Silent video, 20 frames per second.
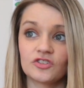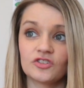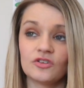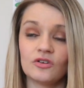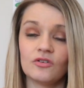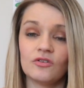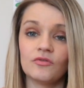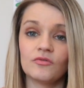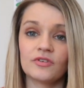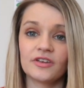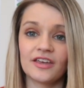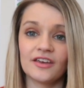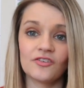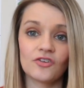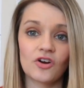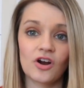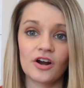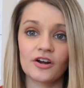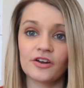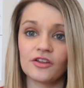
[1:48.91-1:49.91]
So
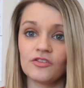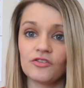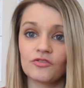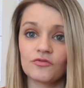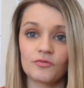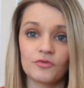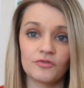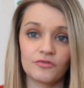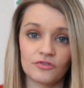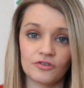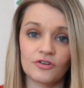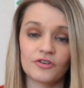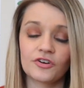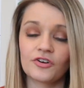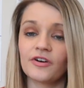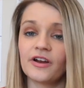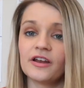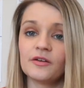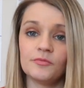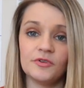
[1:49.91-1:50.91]
kindergarten through 3rd
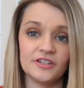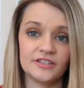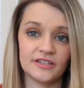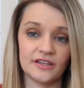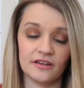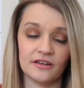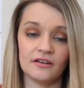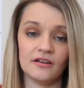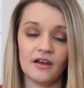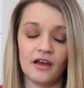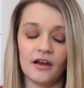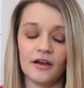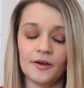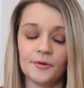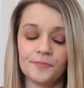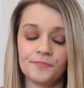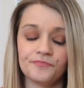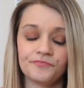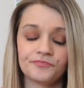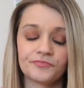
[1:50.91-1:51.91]
grade, we did
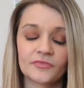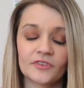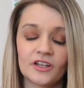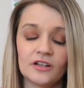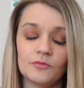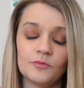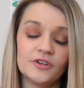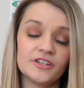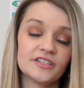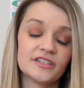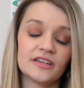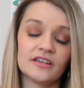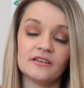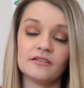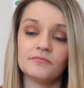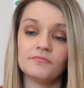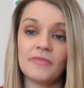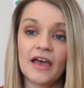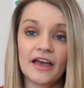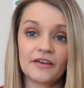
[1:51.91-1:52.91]

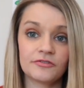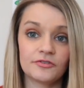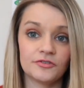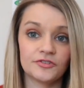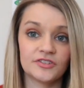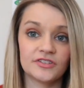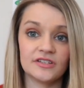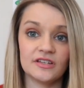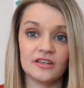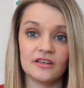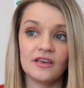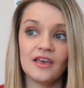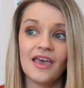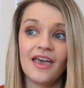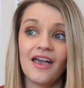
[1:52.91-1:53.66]
Math UC.